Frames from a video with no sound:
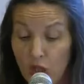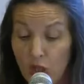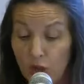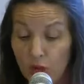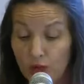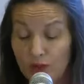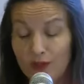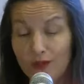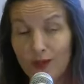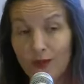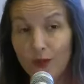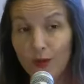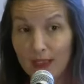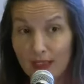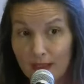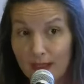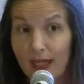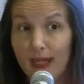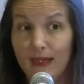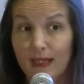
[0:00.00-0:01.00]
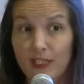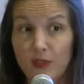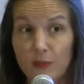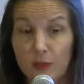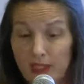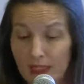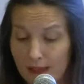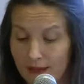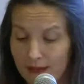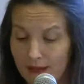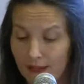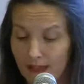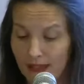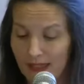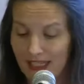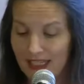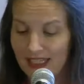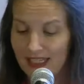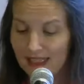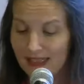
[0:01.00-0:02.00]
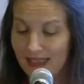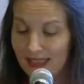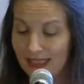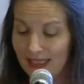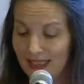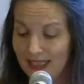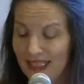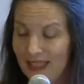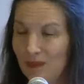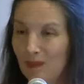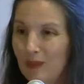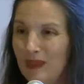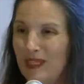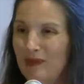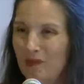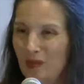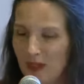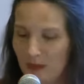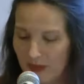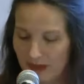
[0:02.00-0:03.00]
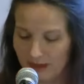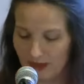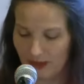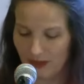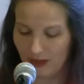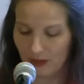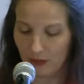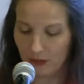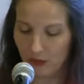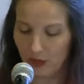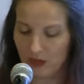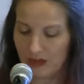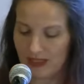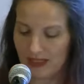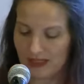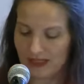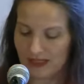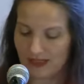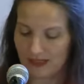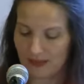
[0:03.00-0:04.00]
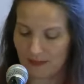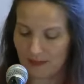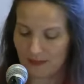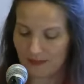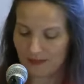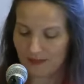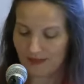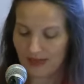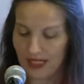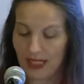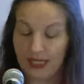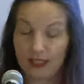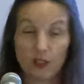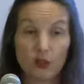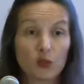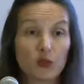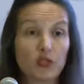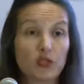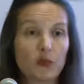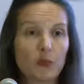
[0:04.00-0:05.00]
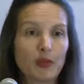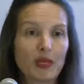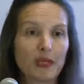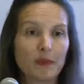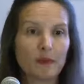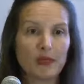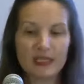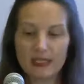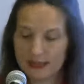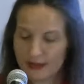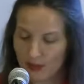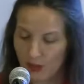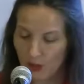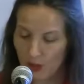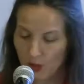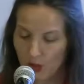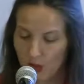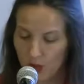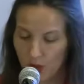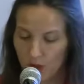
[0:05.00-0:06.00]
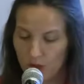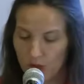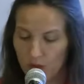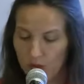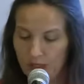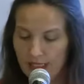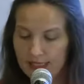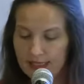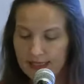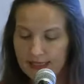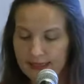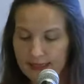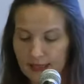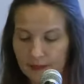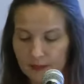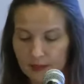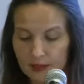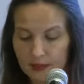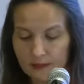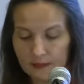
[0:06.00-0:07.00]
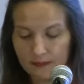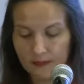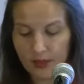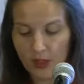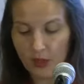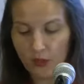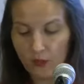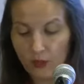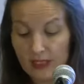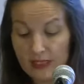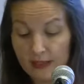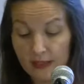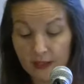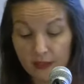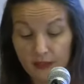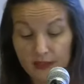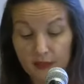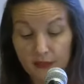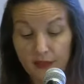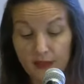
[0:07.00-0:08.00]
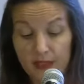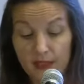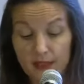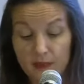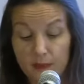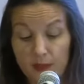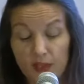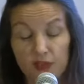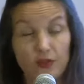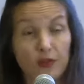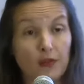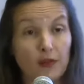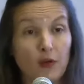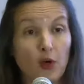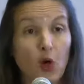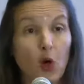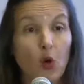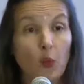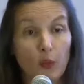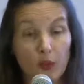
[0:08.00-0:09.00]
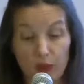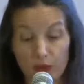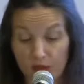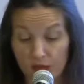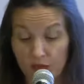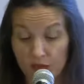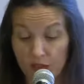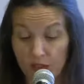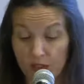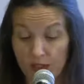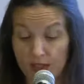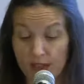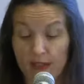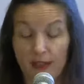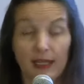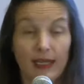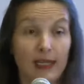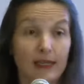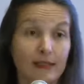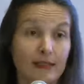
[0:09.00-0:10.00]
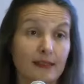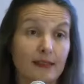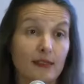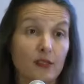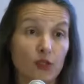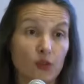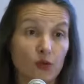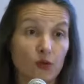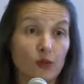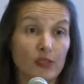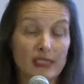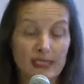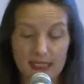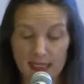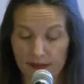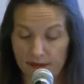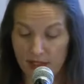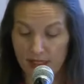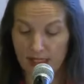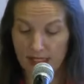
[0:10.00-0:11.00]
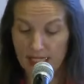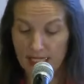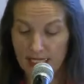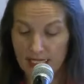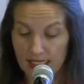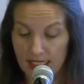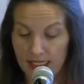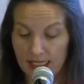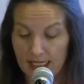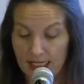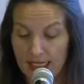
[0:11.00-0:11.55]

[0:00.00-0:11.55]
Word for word: knows quite a high speed in, it, in the implementation process. Announced by Minister Lecornu in December, a resident defense mission opened just last June 17